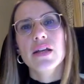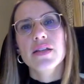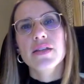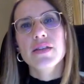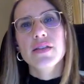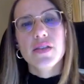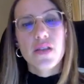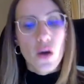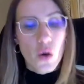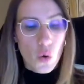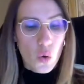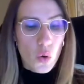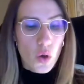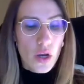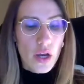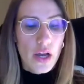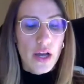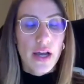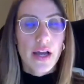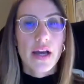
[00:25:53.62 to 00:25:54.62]
So
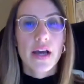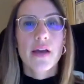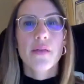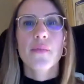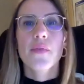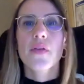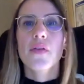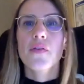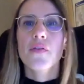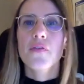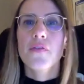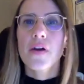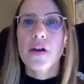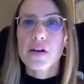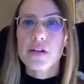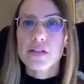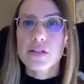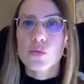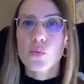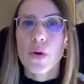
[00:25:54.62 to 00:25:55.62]
the
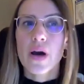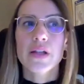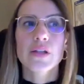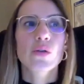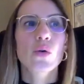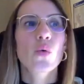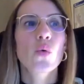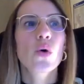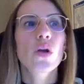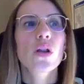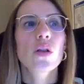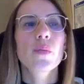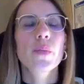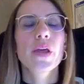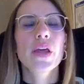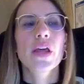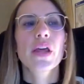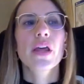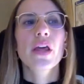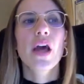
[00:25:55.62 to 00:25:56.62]
first one will
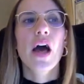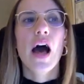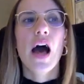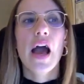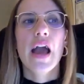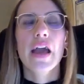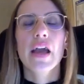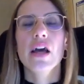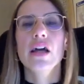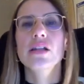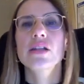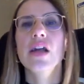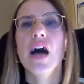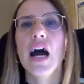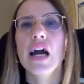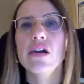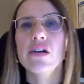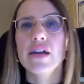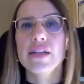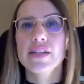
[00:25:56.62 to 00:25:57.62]
be a
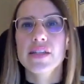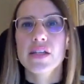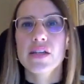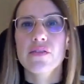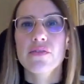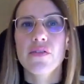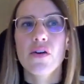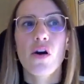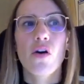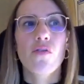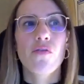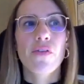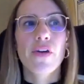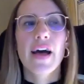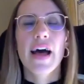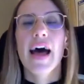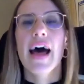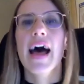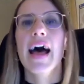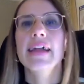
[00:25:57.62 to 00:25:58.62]
narrative of
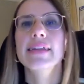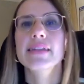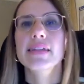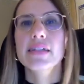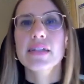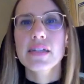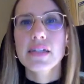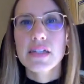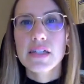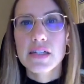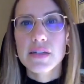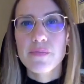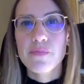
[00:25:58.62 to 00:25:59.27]
Henryk,